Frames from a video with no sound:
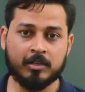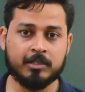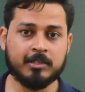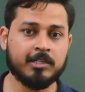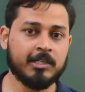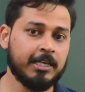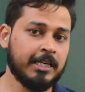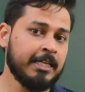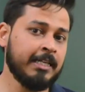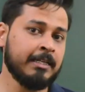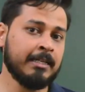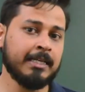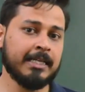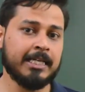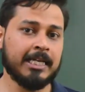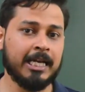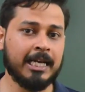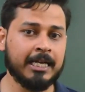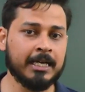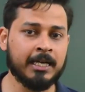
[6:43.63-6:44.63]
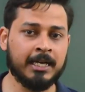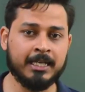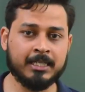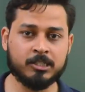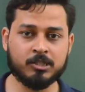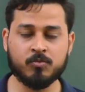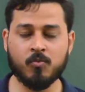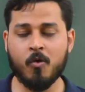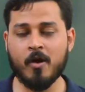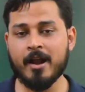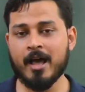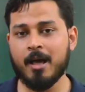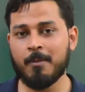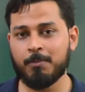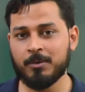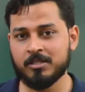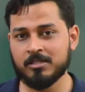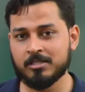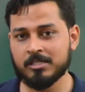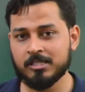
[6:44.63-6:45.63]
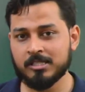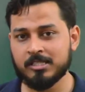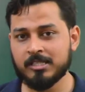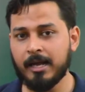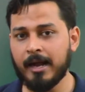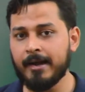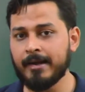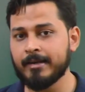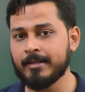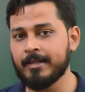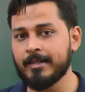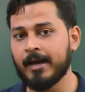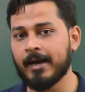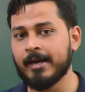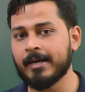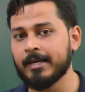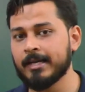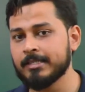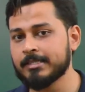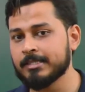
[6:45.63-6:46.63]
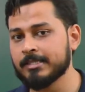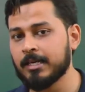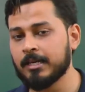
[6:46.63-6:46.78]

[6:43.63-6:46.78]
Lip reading: in linked list what happens is that the arrays,